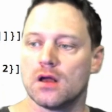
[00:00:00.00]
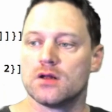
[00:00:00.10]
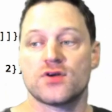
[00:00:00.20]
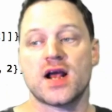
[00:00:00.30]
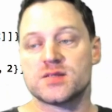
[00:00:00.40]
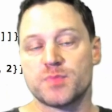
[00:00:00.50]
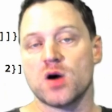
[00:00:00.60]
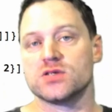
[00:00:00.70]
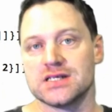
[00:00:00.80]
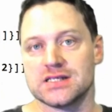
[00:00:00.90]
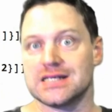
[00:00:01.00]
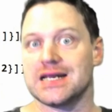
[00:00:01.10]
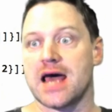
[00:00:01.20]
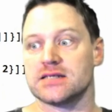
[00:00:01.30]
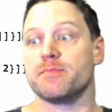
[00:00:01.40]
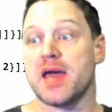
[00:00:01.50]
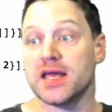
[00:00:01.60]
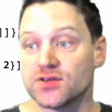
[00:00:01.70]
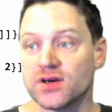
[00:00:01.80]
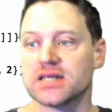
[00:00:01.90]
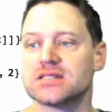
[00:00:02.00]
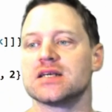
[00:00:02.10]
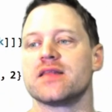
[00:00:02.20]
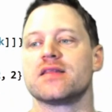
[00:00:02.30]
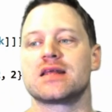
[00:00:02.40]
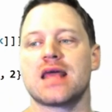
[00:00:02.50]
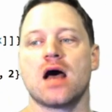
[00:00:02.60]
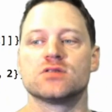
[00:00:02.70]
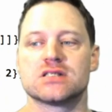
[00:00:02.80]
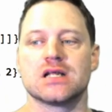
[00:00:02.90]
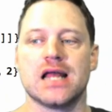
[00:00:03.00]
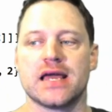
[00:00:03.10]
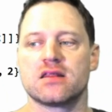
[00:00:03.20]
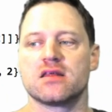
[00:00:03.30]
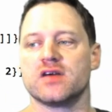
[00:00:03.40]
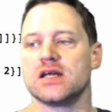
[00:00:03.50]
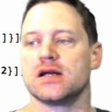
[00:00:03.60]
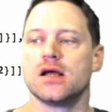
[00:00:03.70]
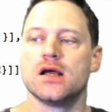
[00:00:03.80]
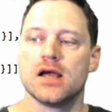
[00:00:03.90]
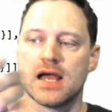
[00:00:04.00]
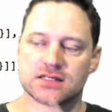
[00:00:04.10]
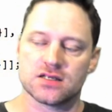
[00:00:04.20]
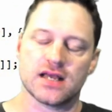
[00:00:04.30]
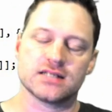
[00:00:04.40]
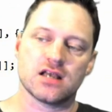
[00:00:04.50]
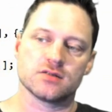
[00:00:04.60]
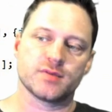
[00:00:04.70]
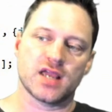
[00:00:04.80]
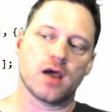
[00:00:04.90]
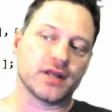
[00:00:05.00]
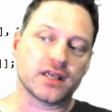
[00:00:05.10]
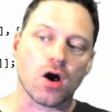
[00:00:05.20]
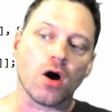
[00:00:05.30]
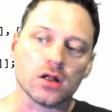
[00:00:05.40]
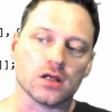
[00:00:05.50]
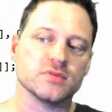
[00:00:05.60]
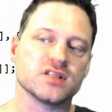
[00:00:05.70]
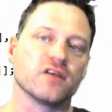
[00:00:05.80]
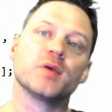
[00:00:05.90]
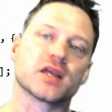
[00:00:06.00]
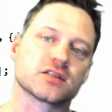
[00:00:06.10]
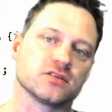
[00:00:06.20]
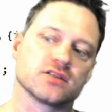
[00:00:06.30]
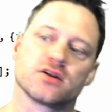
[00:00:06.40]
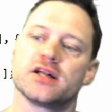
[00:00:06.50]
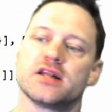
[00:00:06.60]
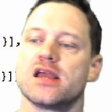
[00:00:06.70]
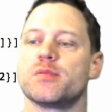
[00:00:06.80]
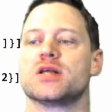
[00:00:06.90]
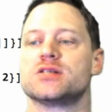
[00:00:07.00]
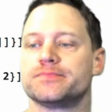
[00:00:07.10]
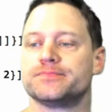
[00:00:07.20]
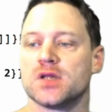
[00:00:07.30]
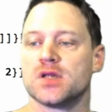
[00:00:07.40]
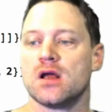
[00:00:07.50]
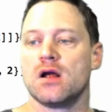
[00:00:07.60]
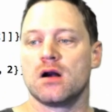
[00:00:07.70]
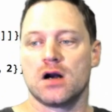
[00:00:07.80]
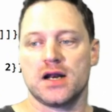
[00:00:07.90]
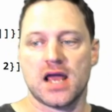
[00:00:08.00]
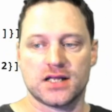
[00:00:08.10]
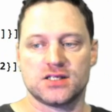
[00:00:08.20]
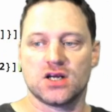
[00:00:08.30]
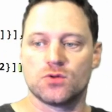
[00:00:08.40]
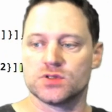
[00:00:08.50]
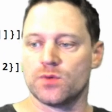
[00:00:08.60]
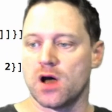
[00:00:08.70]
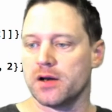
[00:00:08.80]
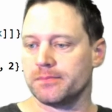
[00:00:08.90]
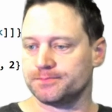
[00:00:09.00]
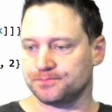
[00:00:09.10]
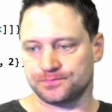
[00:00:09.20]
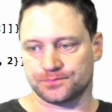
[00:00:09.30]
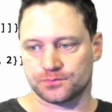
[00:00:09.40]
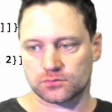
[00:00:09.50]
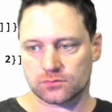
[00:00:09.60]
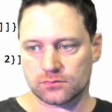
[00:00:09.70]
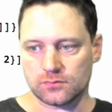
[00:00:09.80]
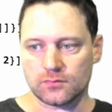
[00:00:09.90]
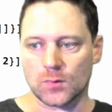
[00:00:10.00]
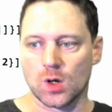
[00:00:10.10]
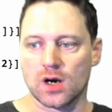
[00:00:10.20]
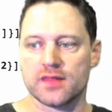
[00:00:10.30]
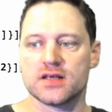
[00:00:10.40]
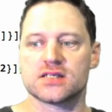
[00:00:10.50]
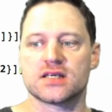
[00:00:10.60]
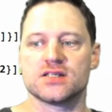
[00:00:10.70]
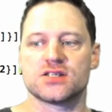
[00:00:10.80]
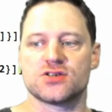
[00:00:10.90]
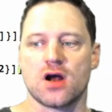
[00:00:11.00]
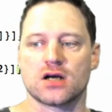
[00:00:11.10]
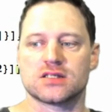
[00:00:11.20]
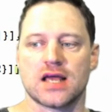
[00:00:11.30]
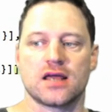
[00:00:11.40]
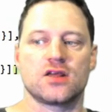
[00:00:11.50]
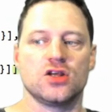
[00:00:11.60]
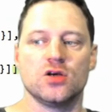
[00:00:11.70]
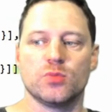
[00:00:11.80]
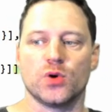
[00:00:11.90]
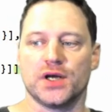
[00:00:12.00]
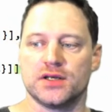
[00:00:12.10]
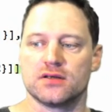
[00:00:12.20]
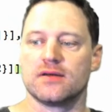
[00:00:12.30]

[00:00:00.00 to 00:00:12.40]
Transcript: transposes it as a matrix, and then counts the length of it. And so that tells me how many columns of pixels are in the image. All right, h equals 1. All right, this constructs a cuboid.